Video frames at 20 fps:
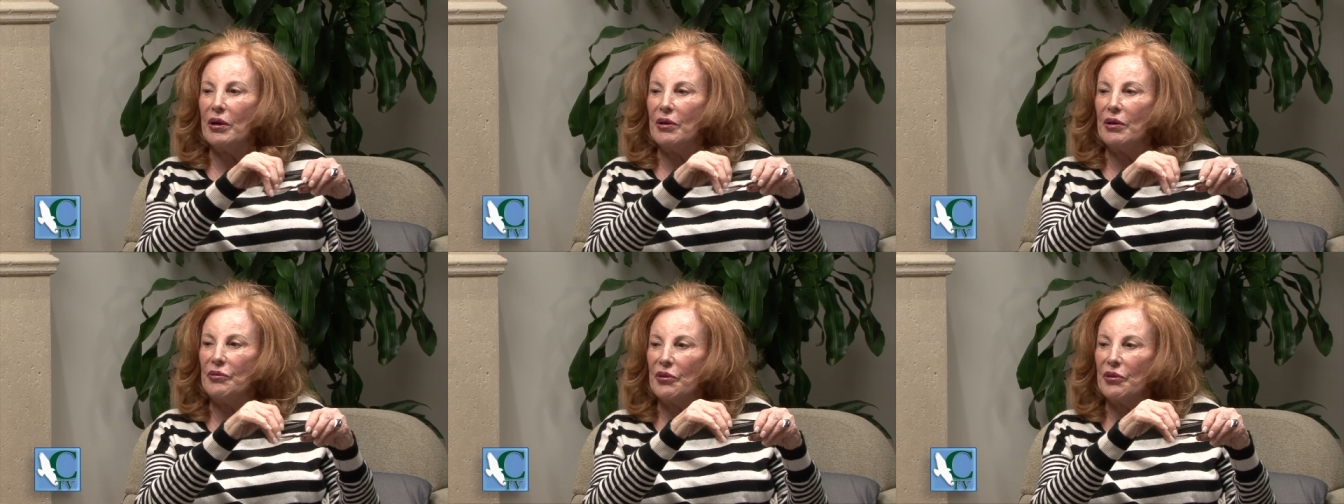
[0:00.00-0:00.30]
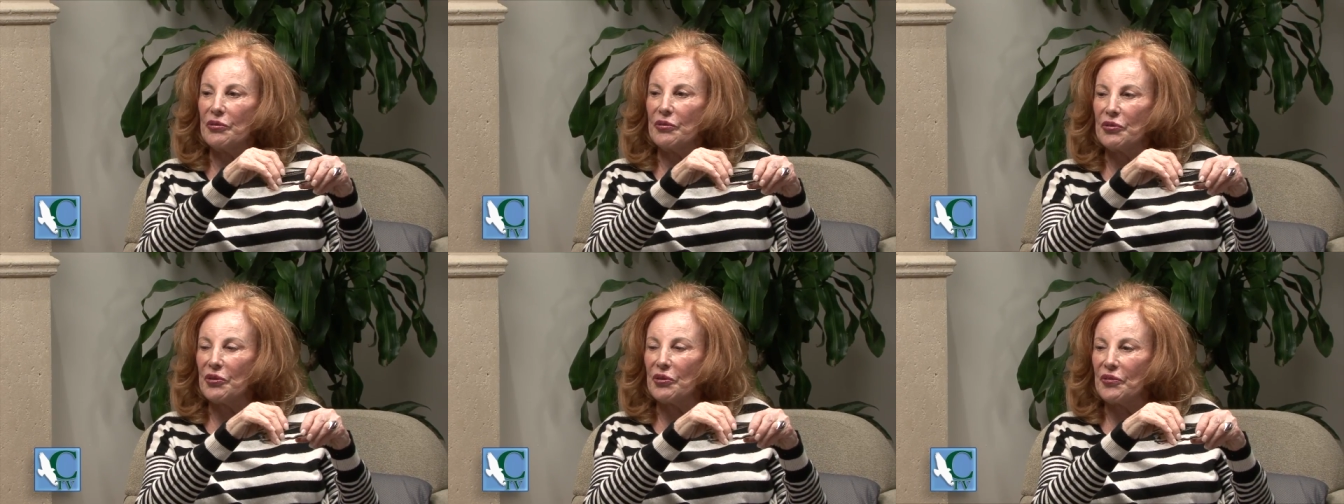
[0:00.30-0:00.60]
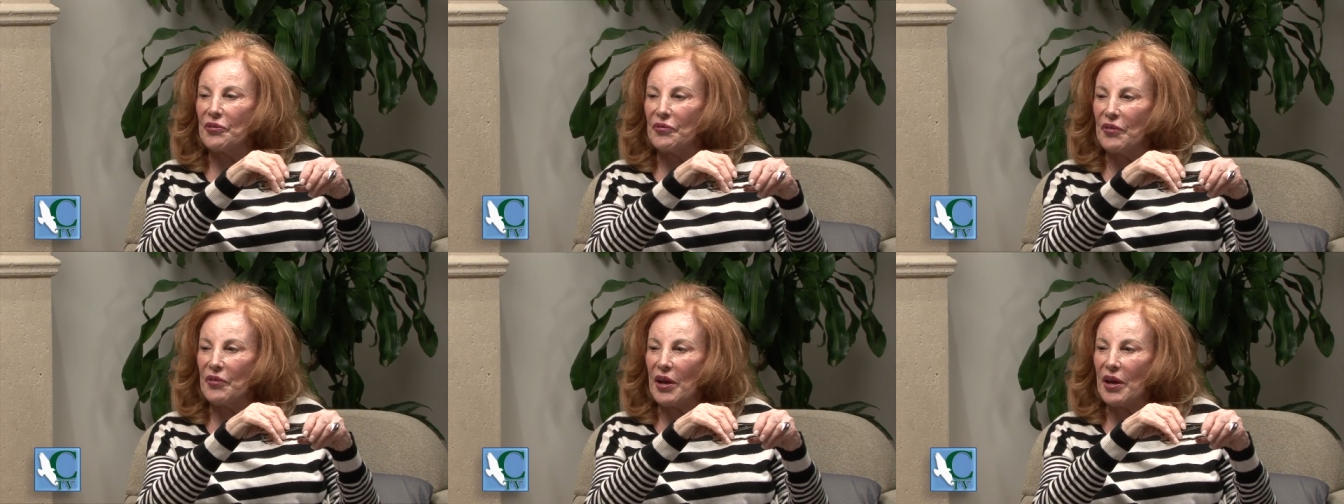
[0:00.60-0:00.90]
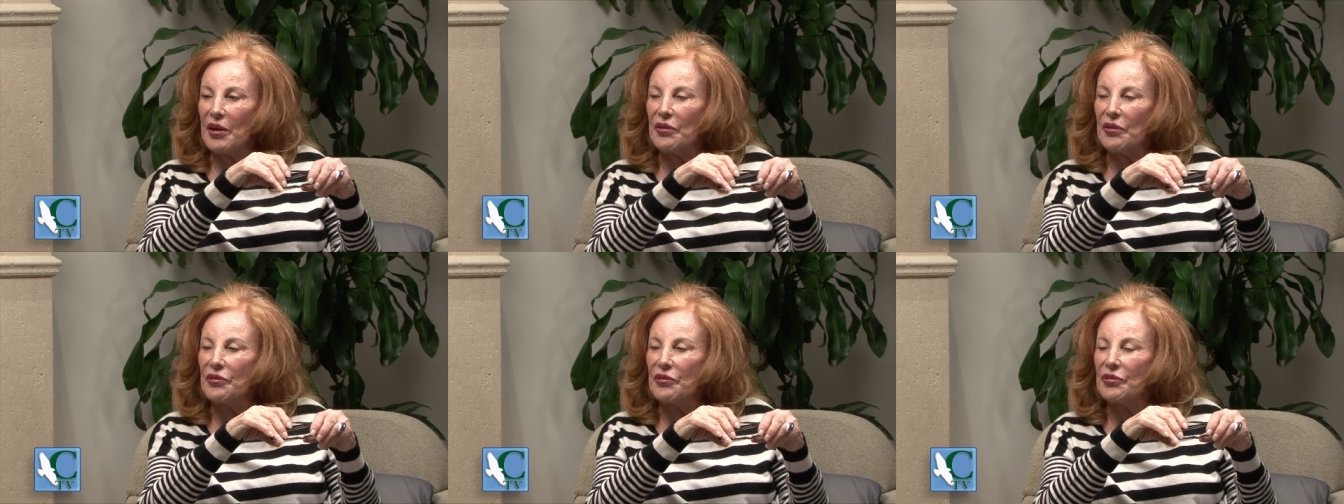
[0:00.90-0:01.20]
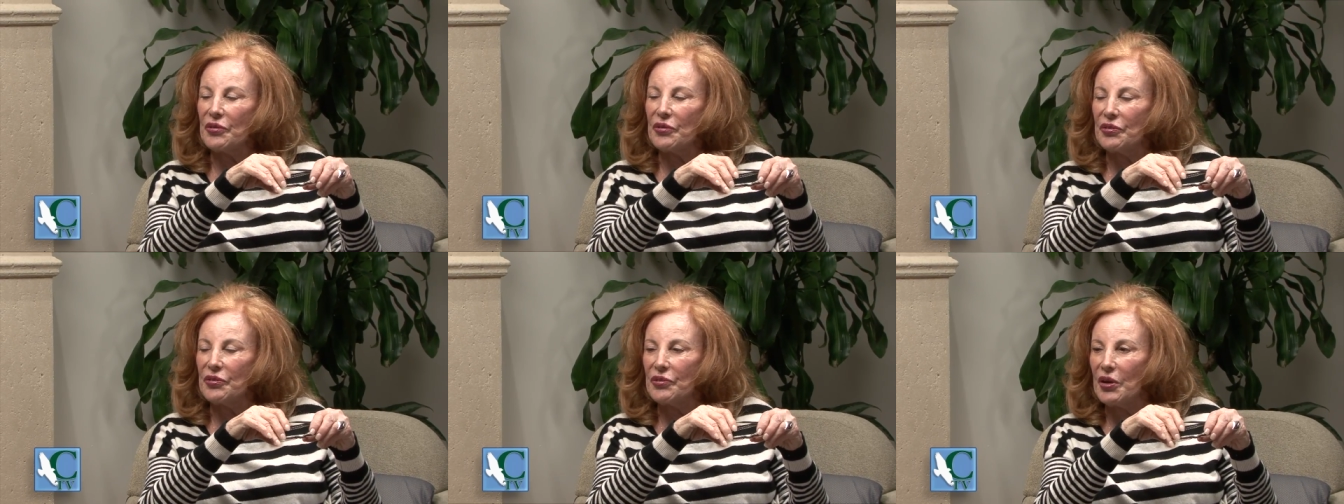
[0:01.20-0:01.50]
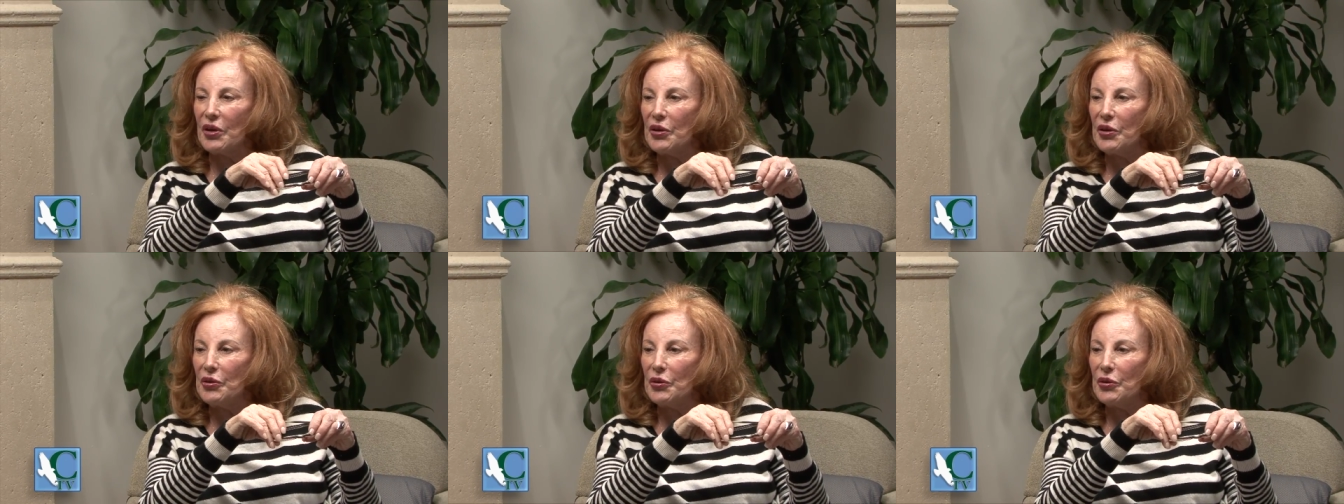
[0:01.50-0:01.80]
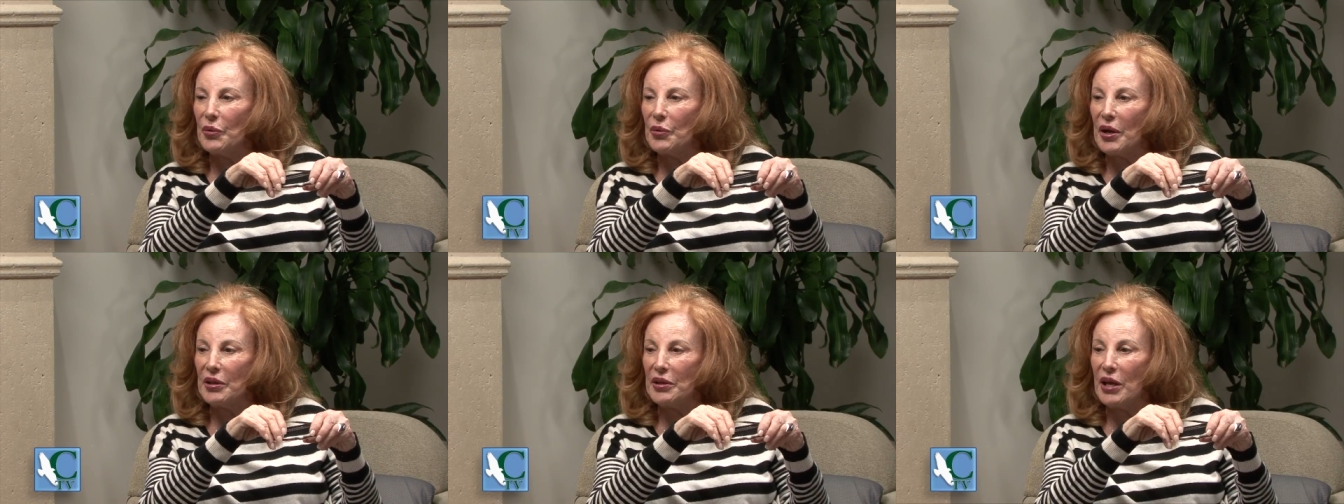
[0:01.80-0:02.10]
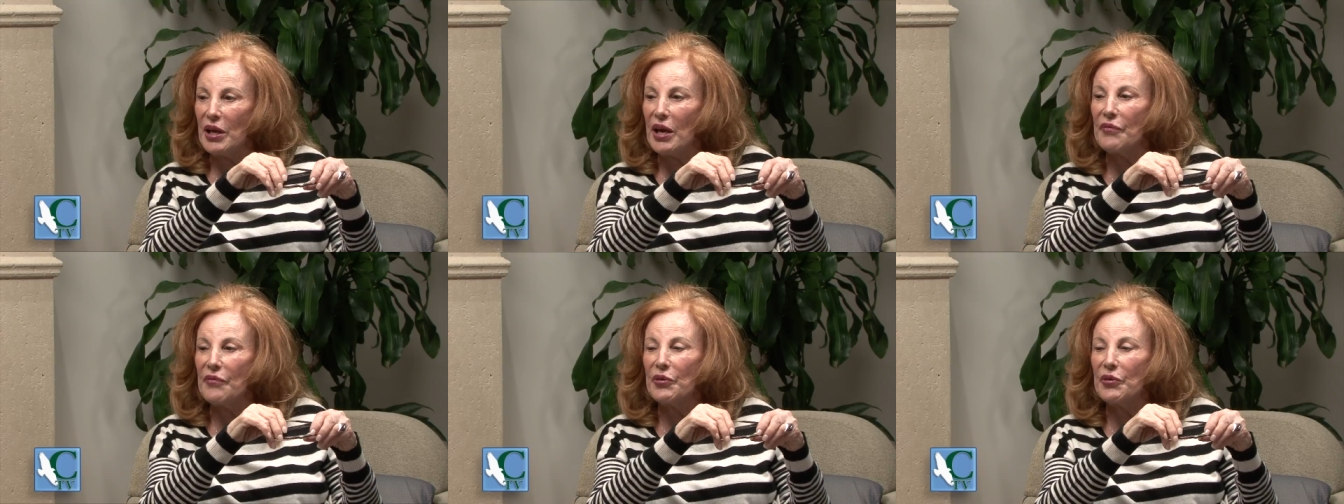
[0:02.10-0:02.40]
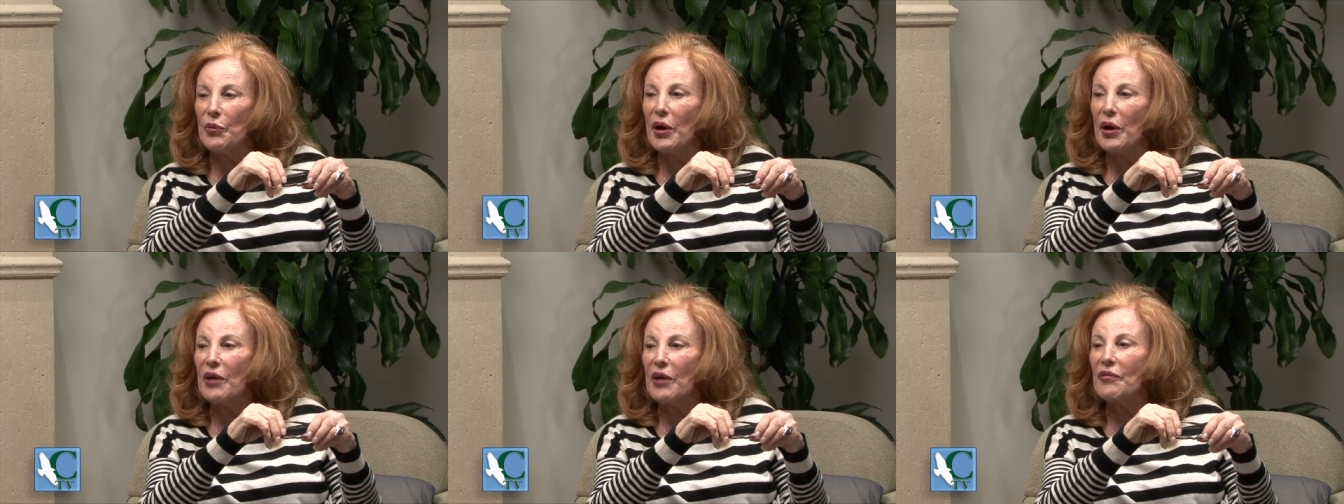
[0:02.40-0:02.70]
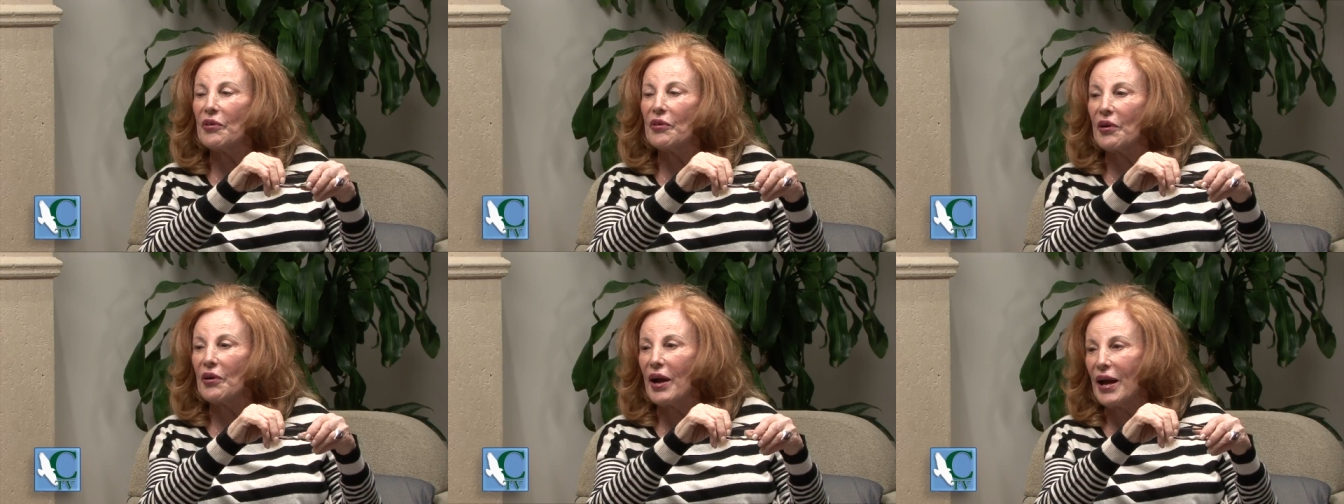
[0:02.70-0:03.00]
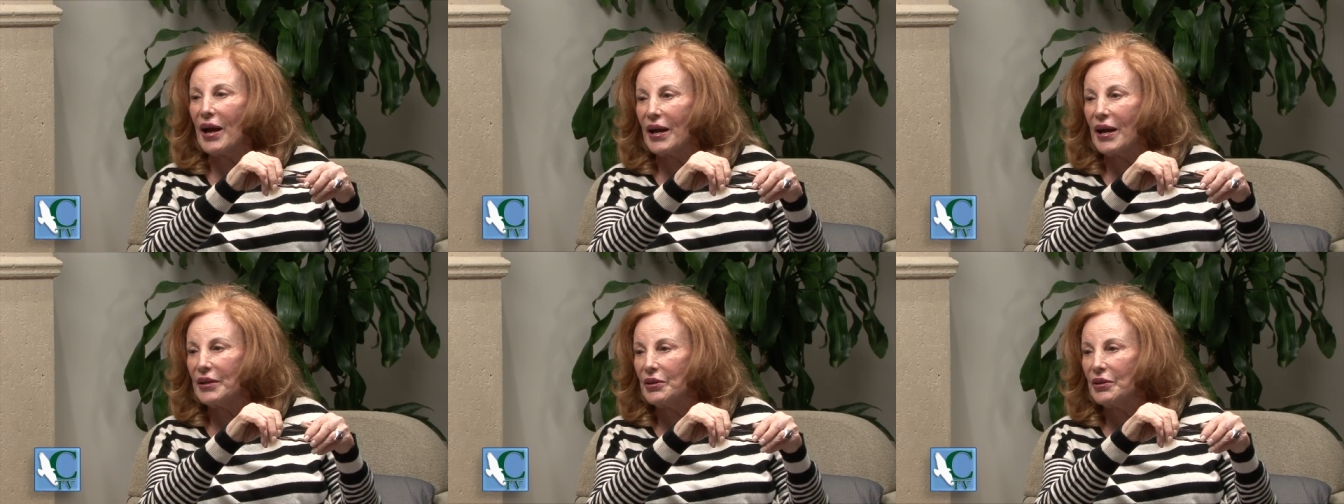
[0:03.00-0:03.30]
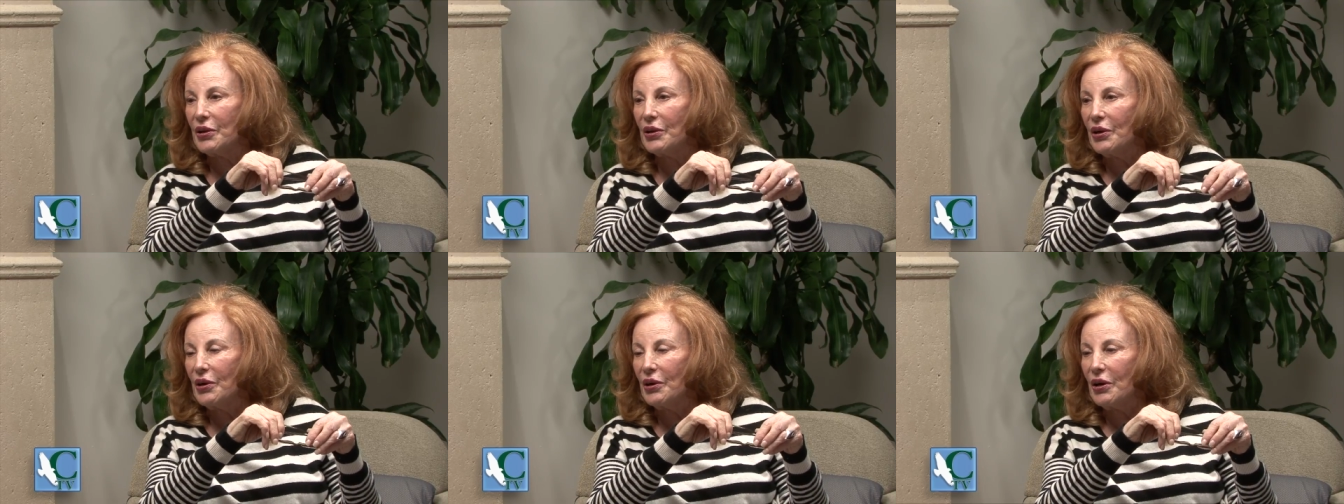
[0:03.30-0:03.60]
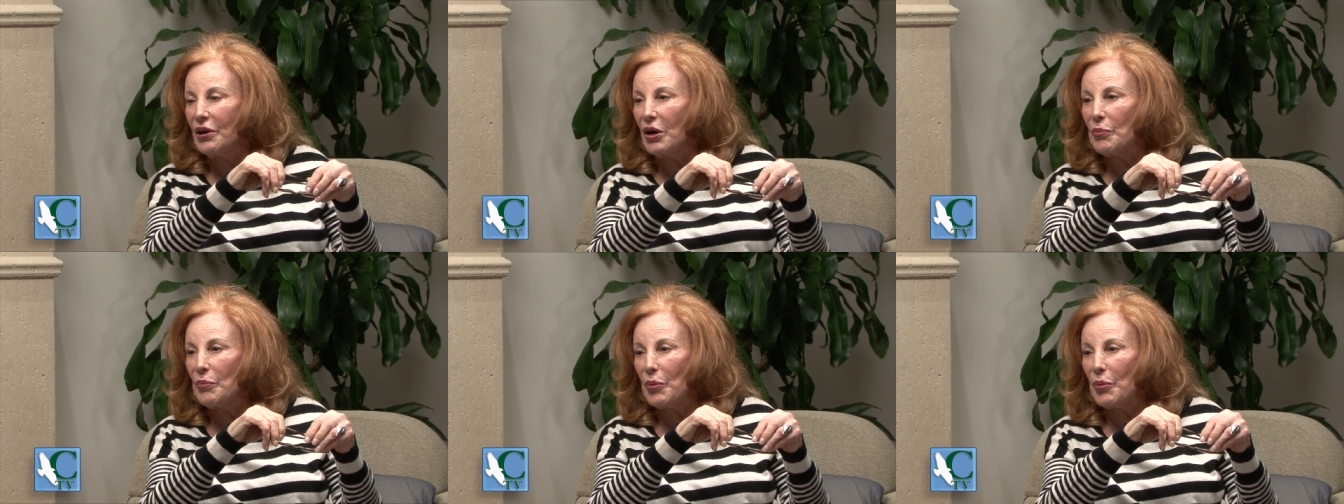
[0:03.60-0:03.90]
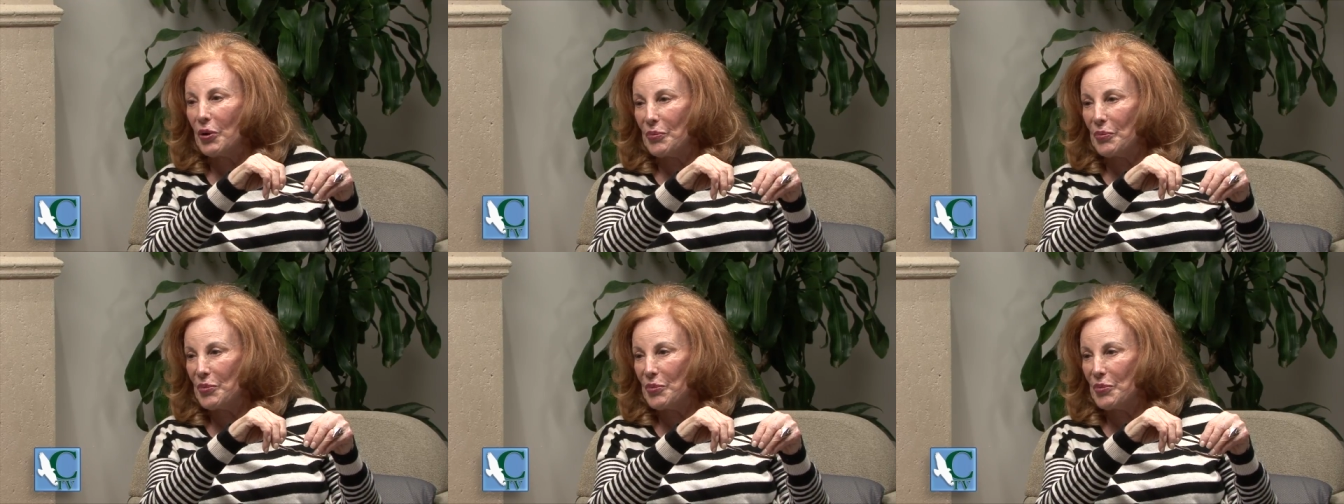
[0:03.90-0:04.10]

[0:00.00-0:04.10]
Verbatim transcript: I did, did your not. faith sustain you, and have you ever had a bar